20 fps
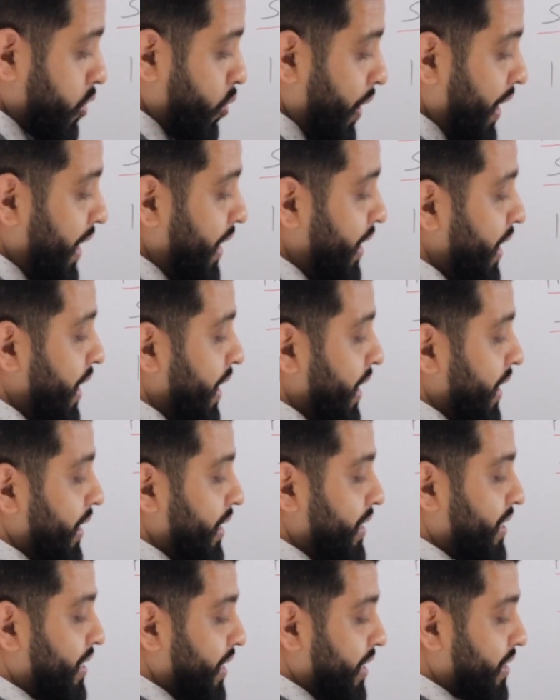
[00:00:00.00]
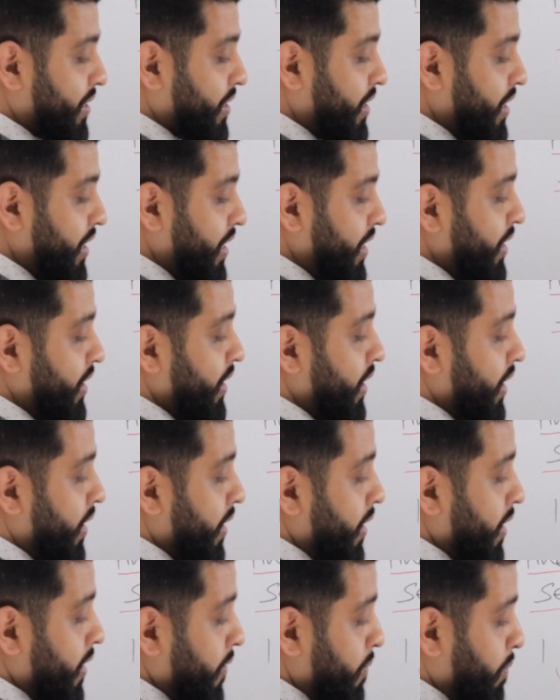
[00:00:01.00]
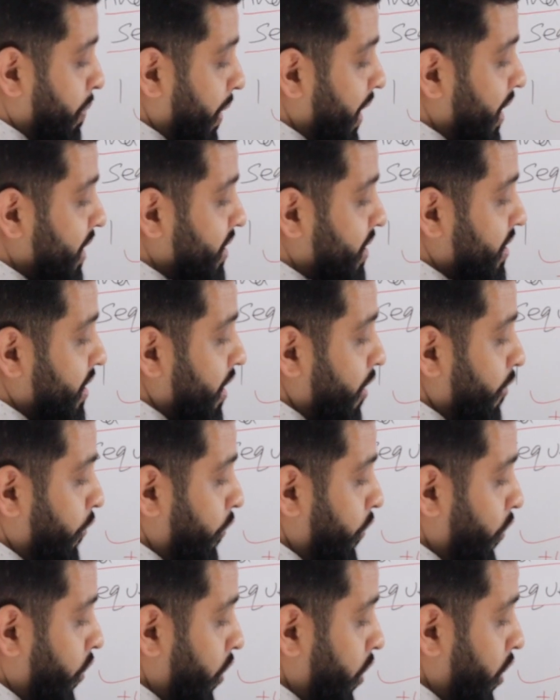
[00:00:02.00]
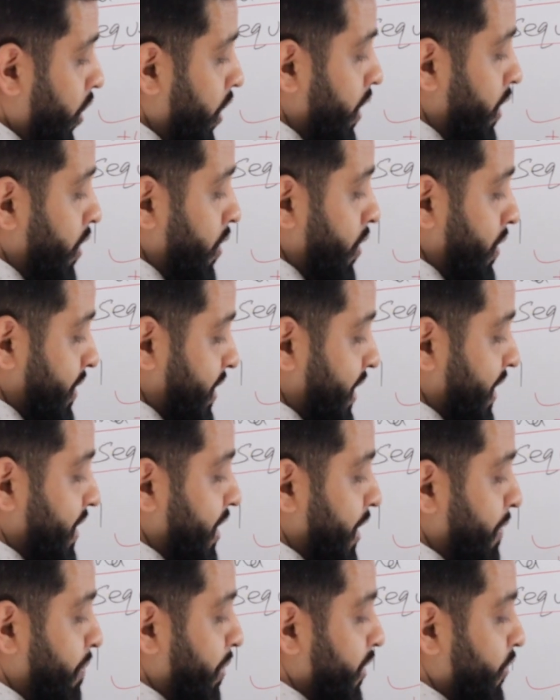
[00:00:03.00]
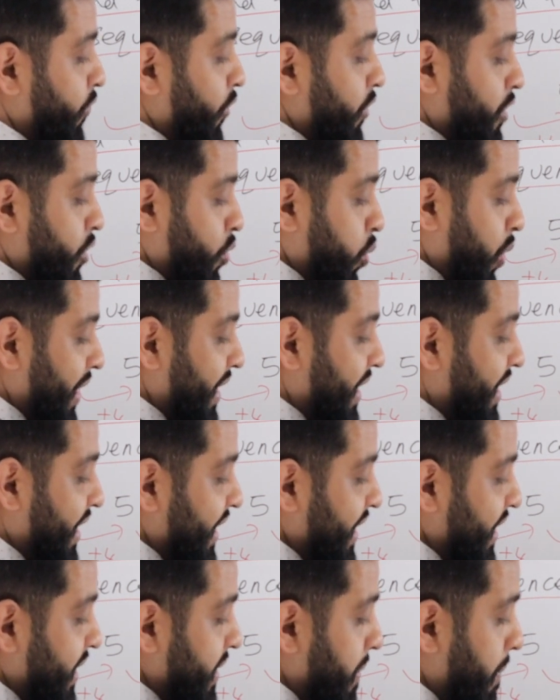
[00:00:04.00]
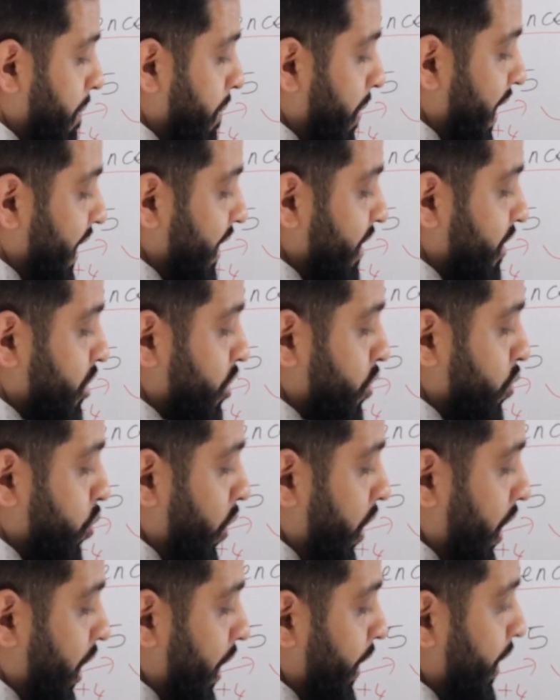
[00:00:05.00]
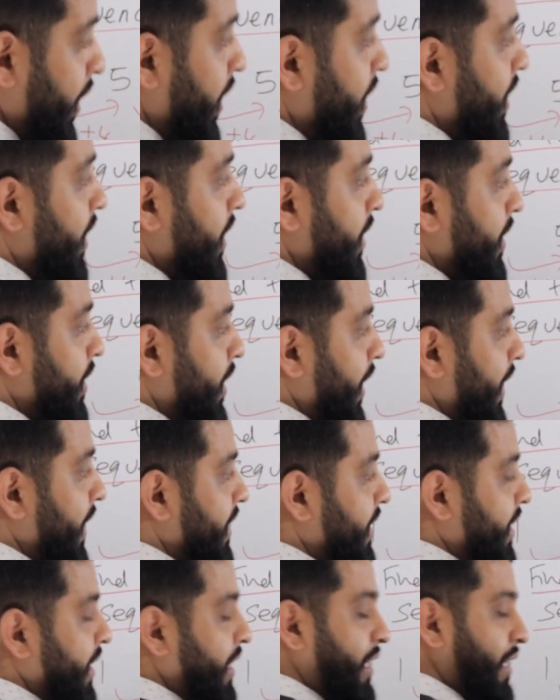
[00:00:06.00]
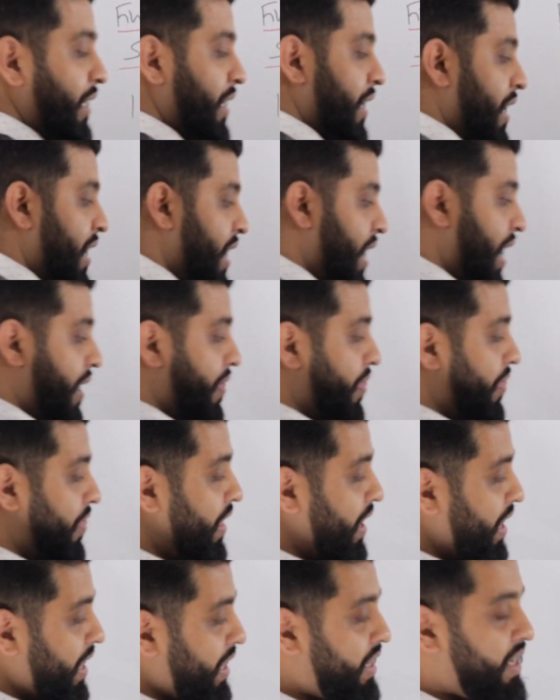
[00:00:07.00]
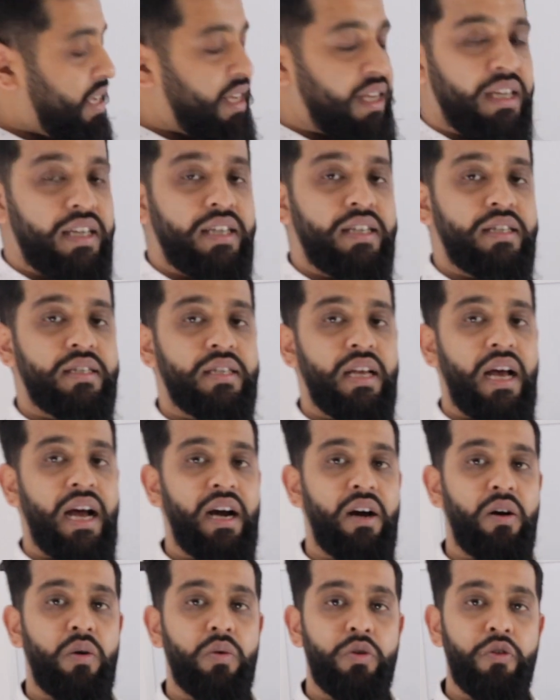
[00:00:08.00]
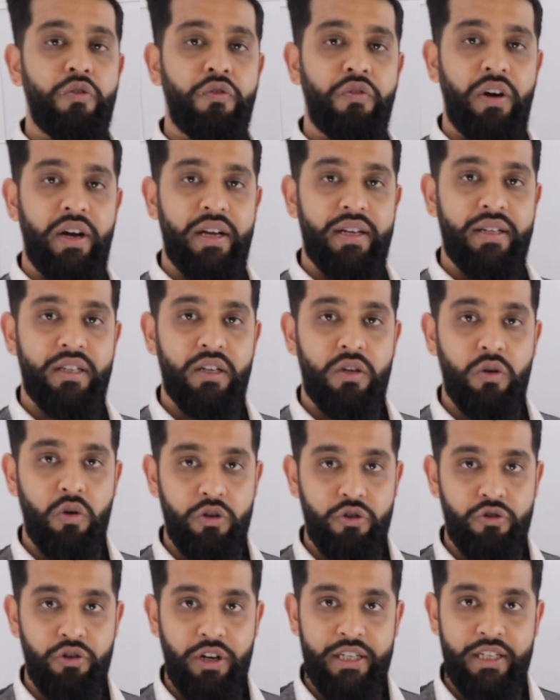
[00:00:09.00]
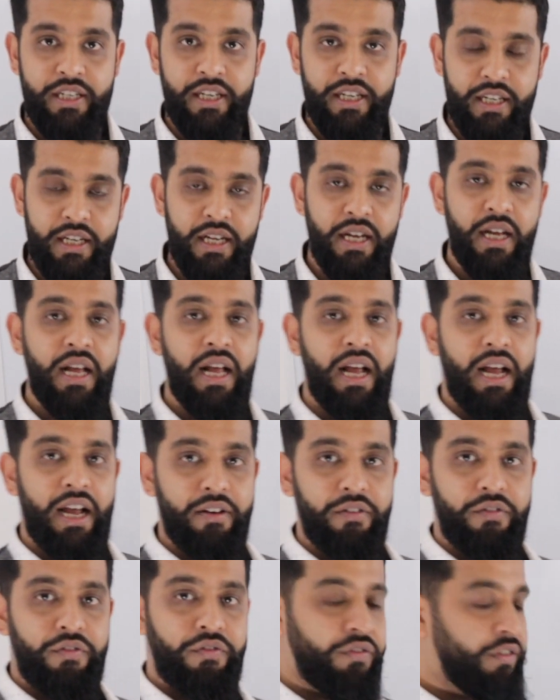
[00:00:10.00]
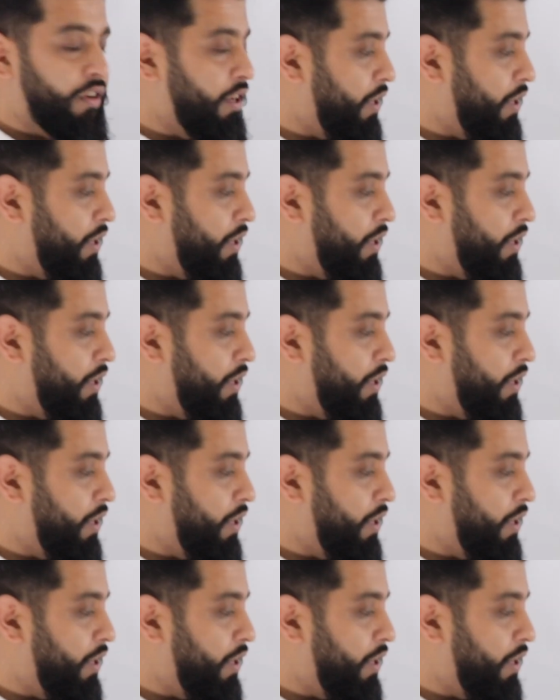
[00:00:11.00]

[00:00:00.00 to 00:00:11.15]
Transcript: squared is 16, plus 4, 16 plus 4 is 20, minus 1, 19. And that is how you find the quadratic nth